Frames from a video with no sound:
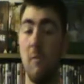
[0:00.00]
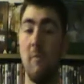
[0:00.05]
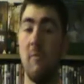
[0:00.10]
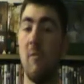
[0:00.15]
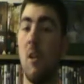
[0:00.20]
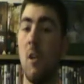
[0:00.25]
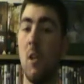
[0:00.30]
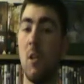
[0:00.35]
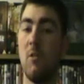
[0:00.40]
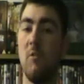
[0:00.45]

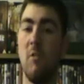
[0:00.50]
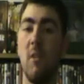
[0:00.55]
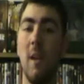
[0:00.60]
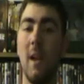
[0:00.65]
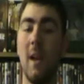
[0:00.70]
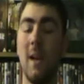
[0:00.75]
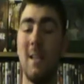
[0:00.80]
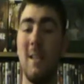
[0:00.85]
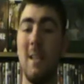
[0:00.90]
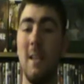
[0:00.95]
Overall,
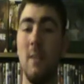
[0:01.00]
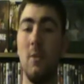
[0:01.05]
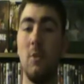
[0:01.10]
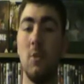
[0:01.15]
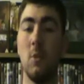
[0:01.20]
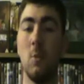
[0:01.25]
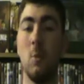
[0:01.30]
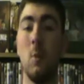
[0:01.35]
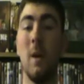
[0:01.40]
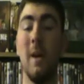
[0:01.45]
Tron Legacy
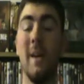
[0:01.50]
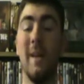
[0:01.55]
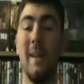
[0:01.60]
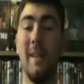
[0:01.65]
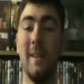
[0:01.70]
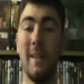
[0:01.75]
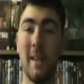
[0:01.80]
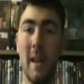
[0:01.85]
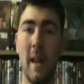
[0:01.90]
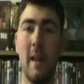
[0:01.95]
does what
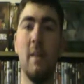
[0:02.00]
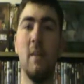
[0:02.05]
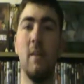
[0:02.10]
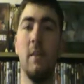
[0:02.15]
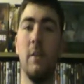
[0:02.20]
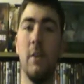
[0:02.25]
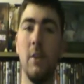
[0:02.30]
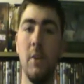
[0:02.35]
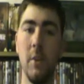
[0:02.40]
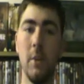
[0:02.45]
it
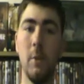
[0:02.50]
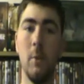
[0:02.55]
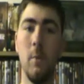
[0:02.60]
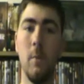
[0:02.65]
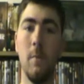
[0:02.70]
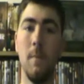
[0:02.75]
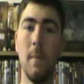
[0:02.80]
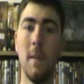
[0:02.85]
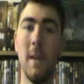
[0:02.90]
intended to do.